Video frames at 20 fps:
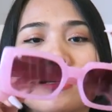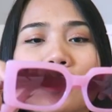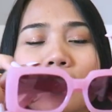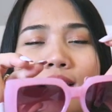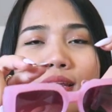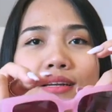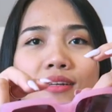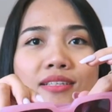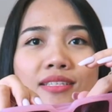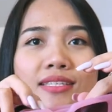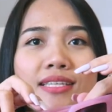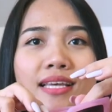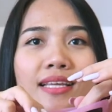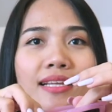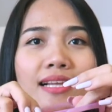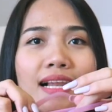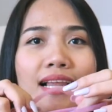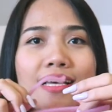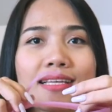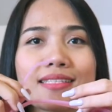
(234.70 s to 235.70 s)
another
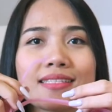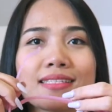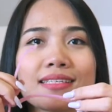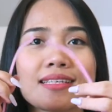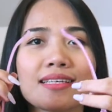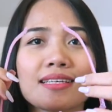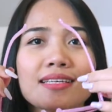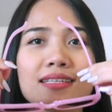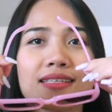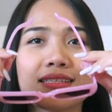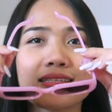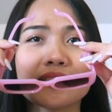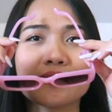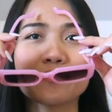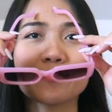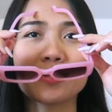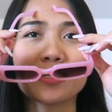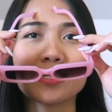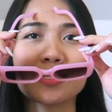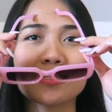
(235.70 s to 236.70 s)
sunglasses,
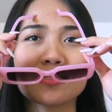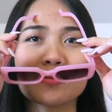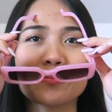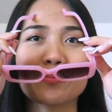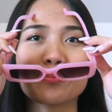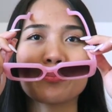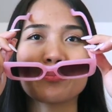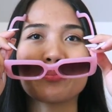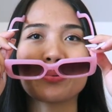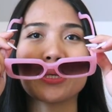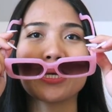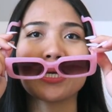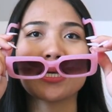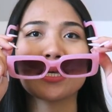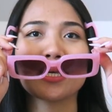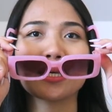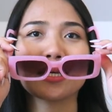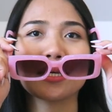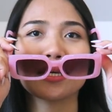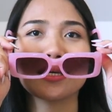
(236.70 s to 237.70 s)
but it's
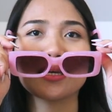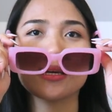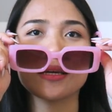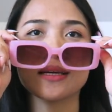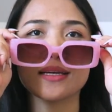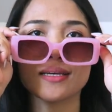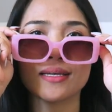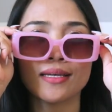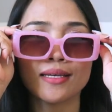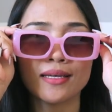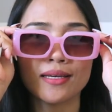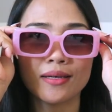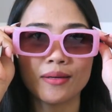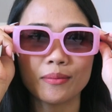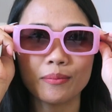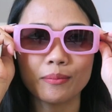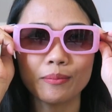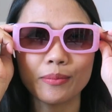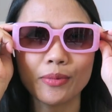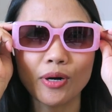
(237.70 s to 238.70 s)
pink
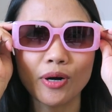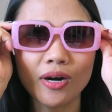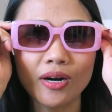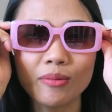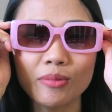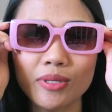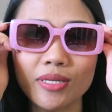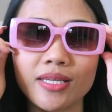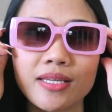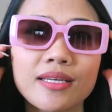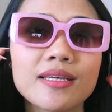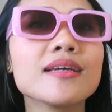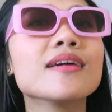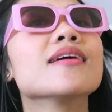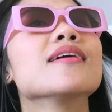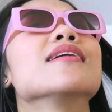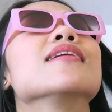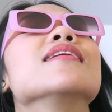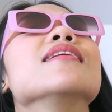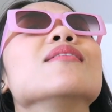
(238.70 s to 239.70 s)
Barbie.
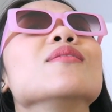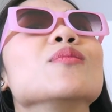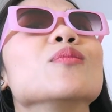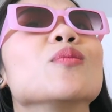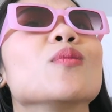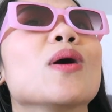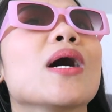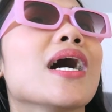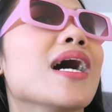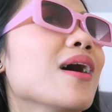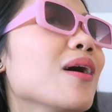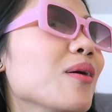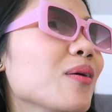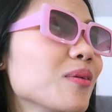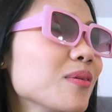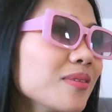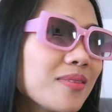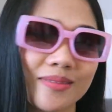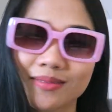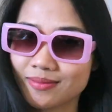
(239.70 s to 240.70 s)

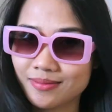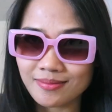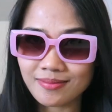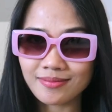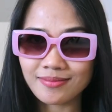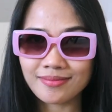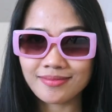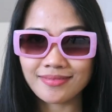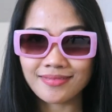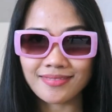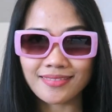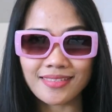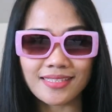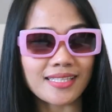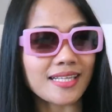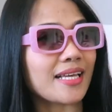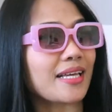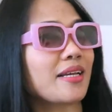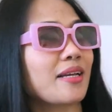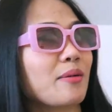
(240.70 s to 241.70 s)
Wow,
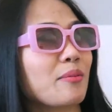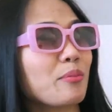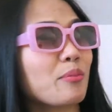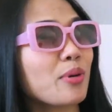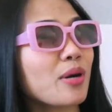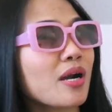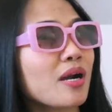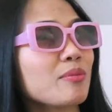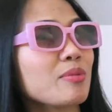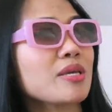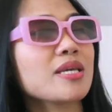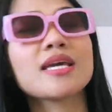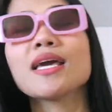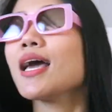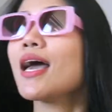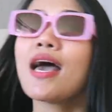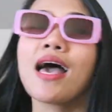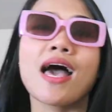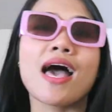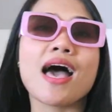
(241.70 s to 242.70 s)
it's like Barbie.
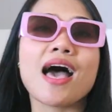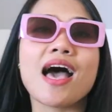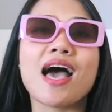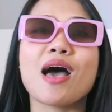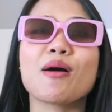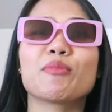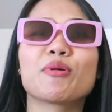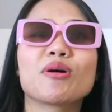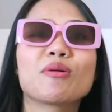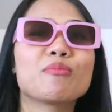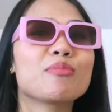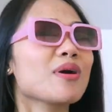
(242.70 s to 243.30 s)
I'm a